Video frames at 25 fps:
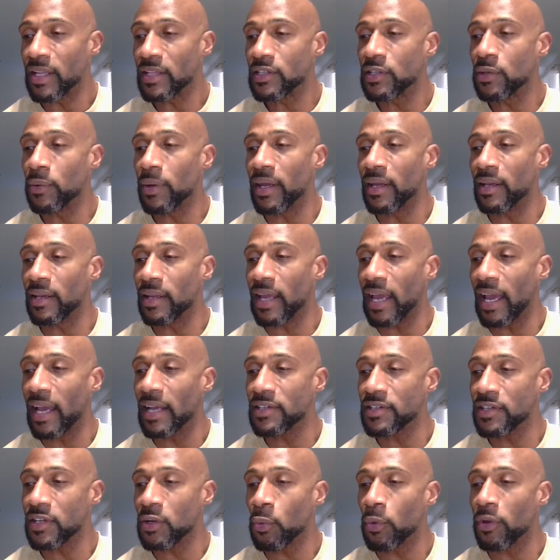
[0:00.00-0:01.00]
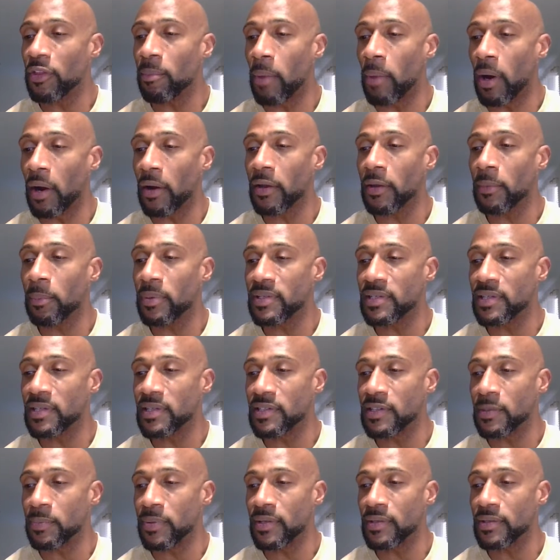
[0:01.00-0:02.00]
to engaging with market
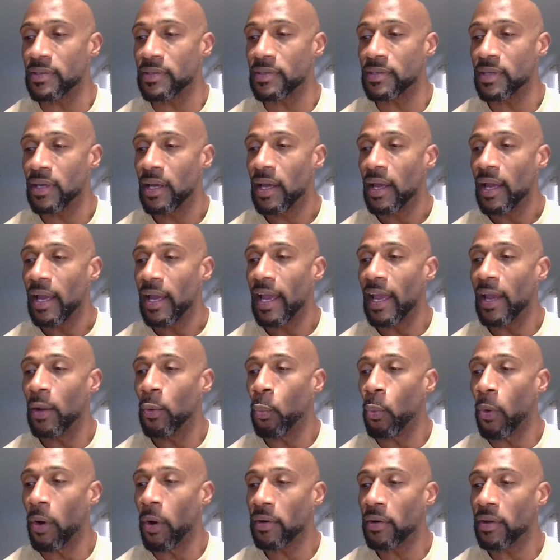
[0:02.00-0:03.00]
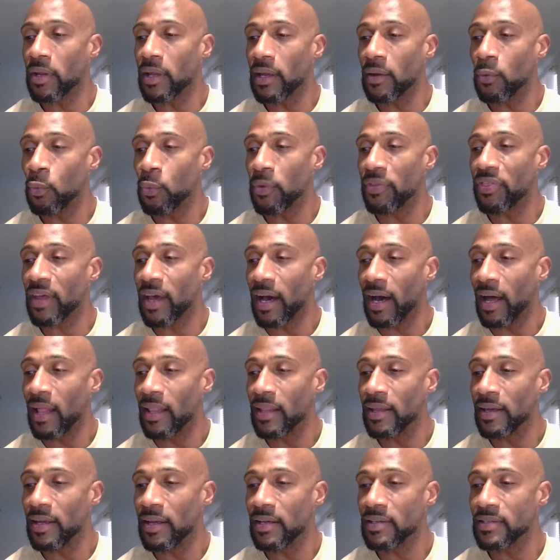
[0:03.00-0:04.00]
participants and working with
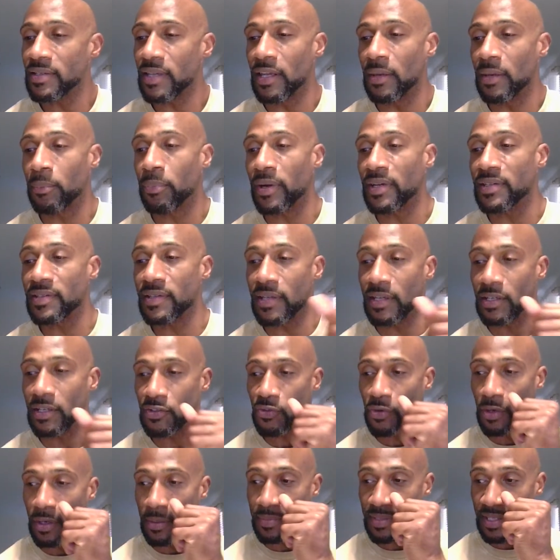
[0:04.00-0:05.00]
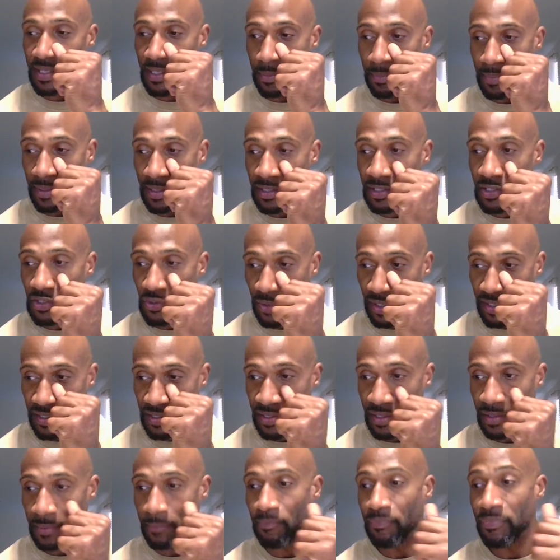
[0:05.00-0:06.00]
colleagues in President Trump's
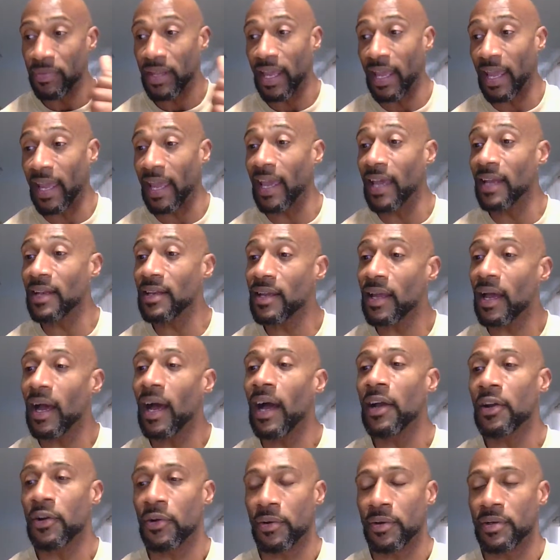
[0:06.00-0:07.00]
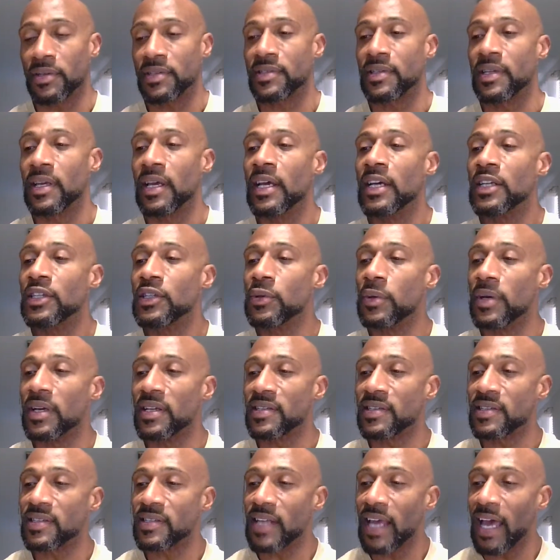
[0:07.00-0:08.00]
administration and Congress to
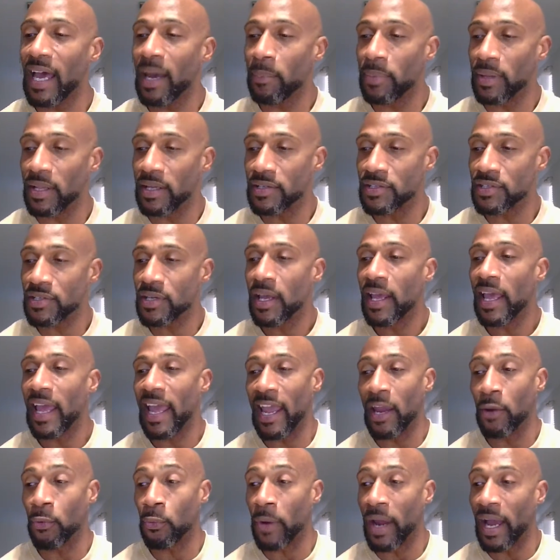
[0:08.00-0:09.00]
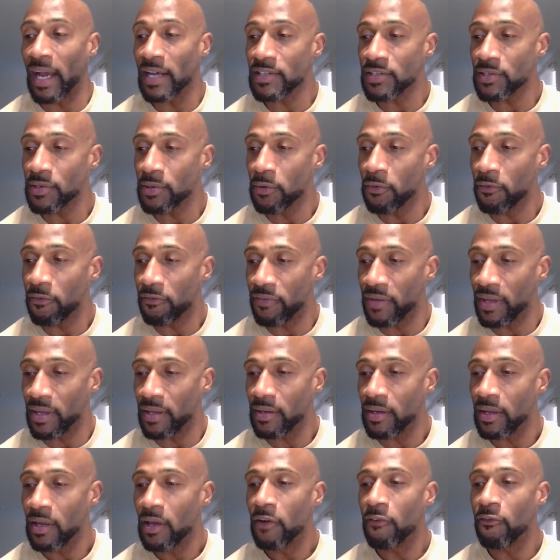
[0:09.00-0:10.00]
establish a rational
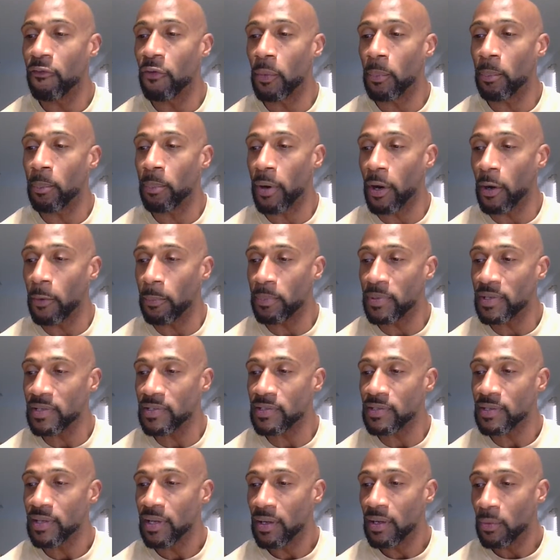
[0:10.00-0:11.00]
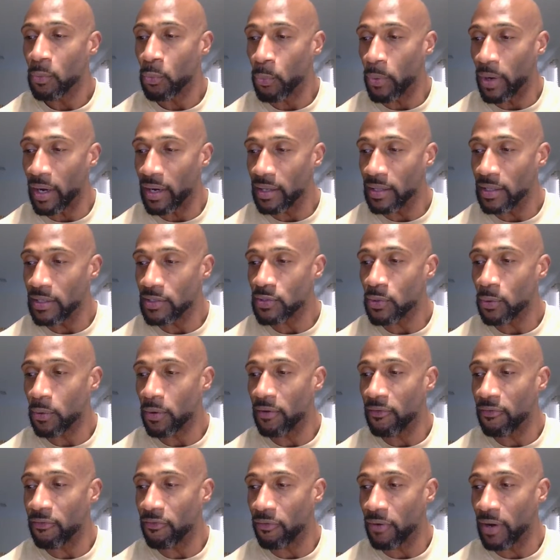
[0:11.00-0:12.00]
fit for purpose regulatory
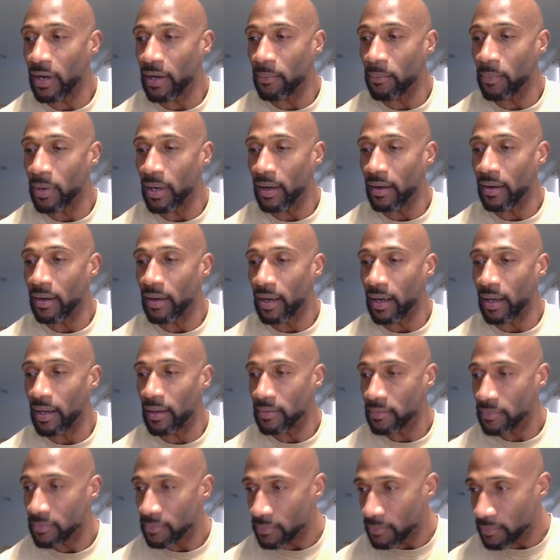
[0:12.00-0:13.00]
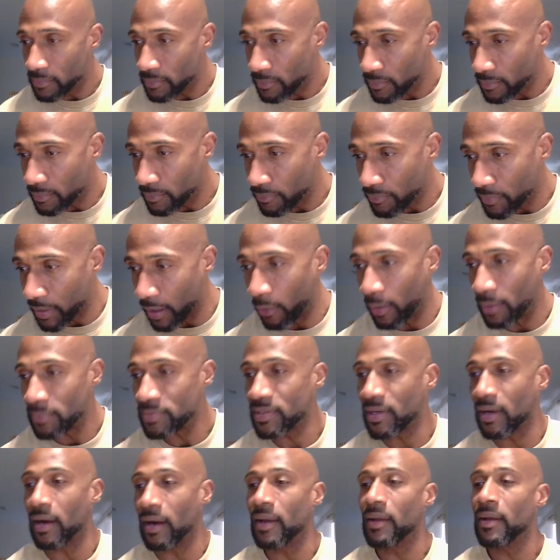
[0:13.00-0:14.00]
frame. Oh, I'm
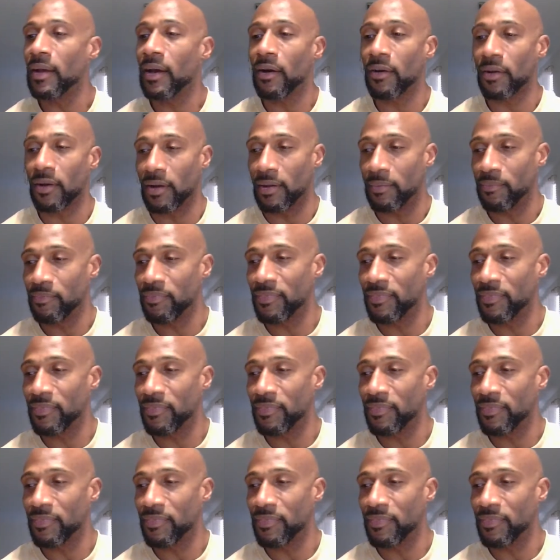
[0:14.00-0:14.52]
sorry. Hold on.